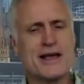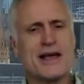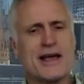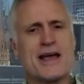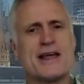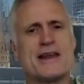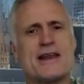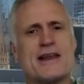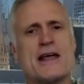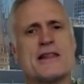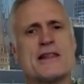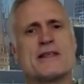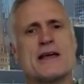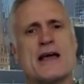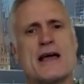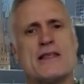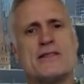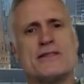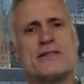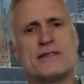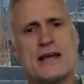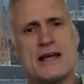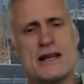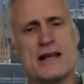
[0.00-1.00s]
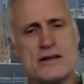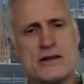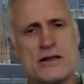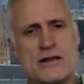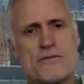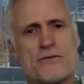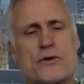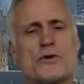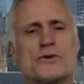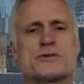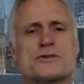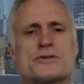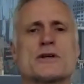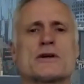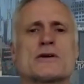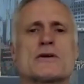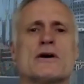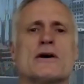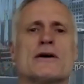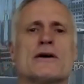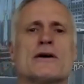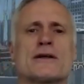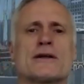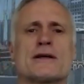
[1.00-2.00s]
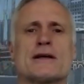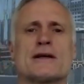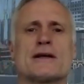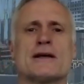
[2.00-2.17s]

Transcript: And then you've also got